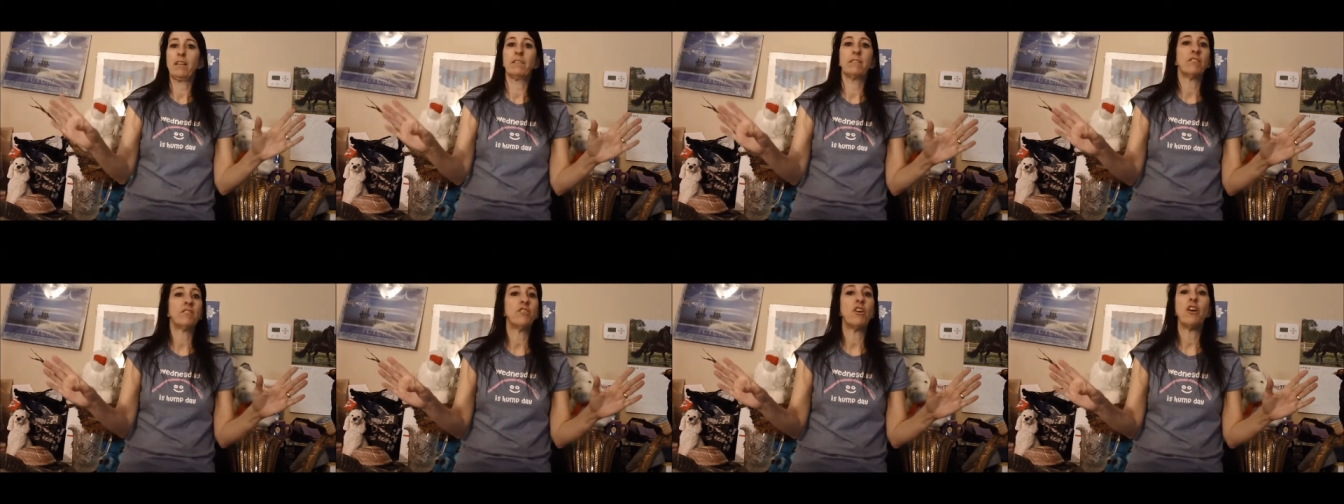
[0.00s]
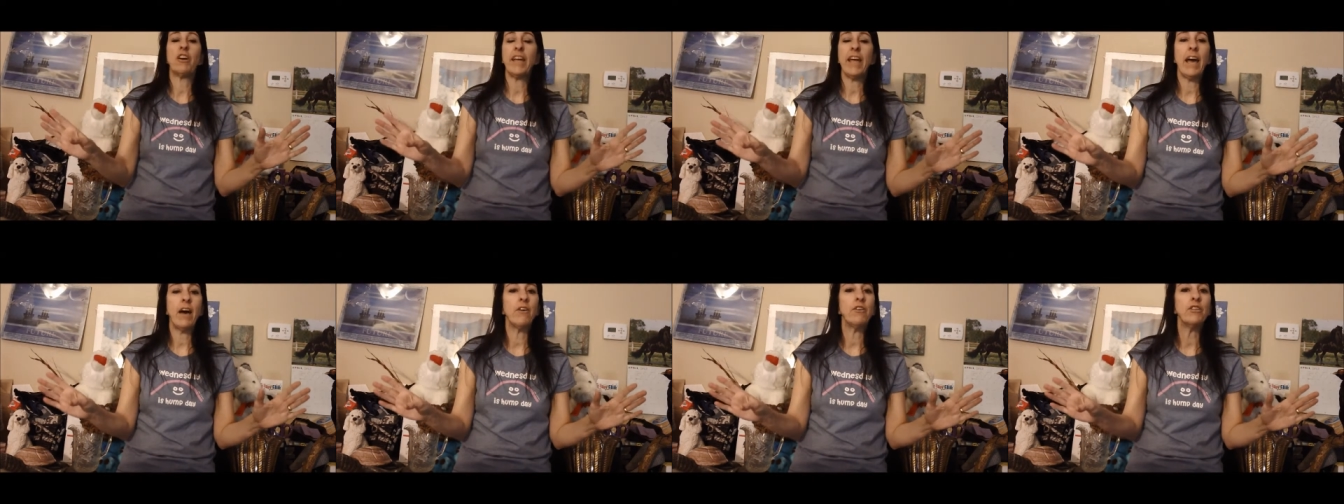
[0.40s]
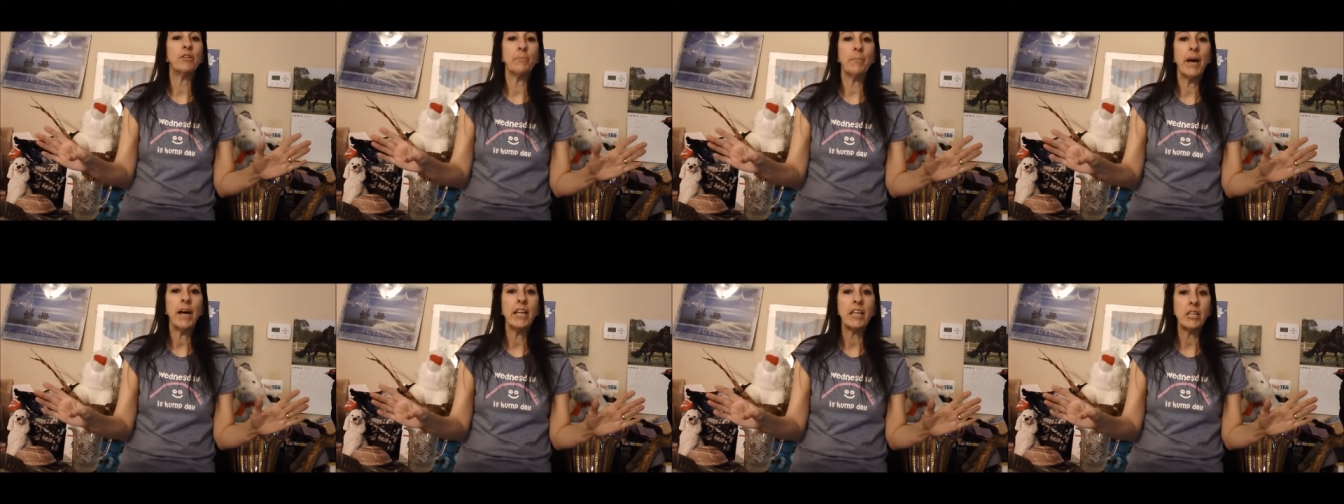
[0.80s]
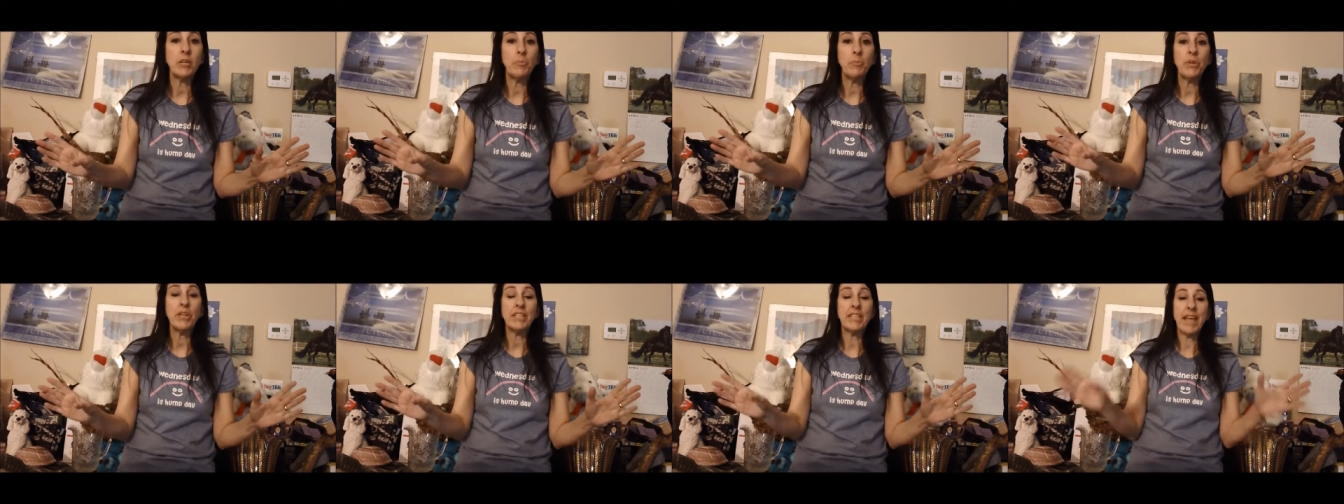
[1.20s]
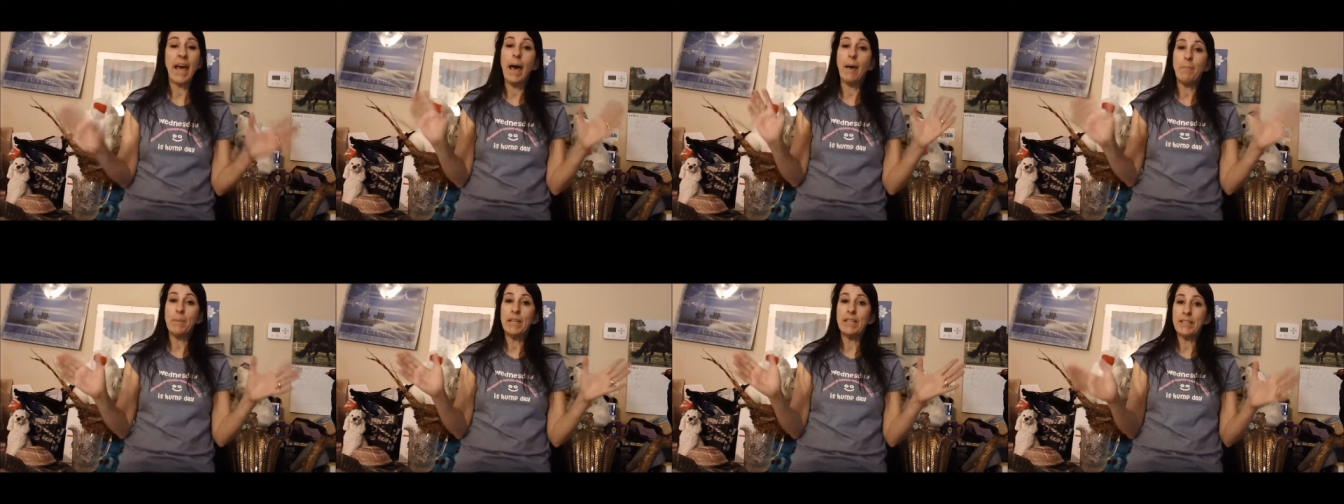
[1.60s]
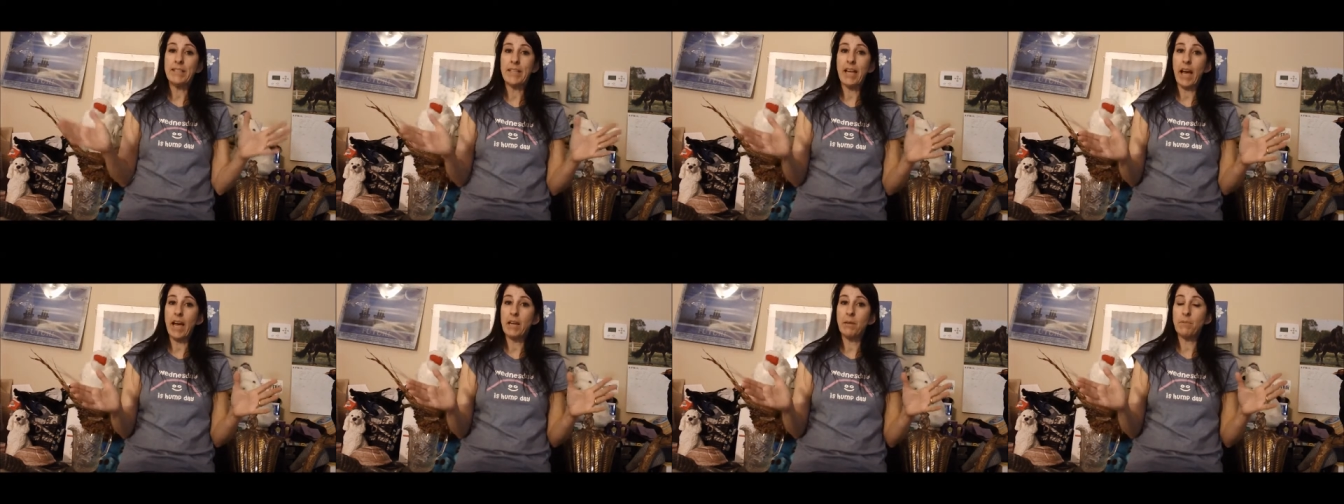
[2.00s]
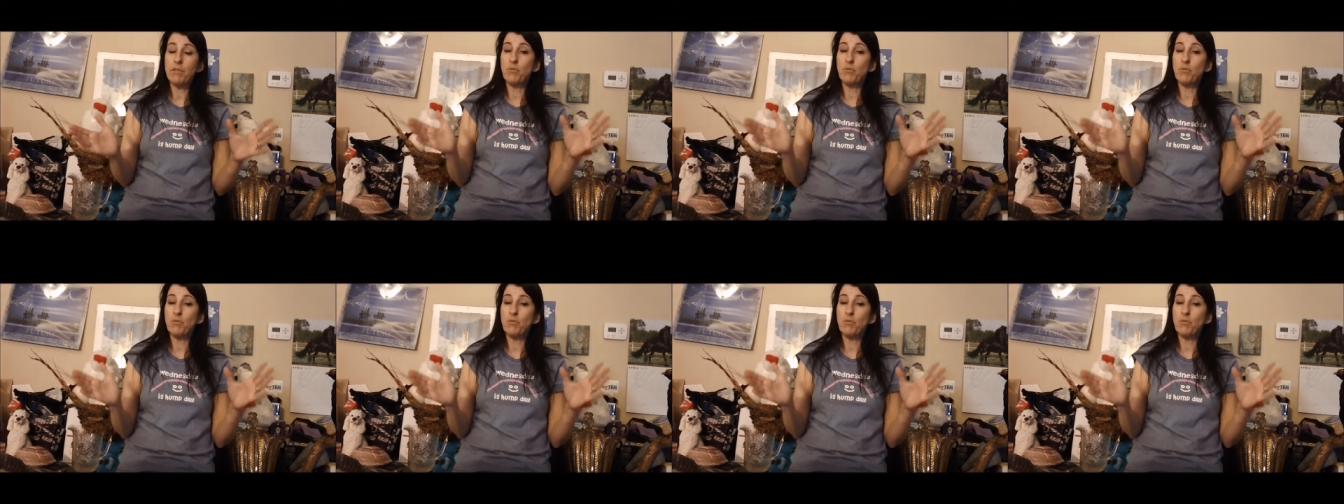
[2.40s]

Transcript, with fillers: start counting your money because that means the item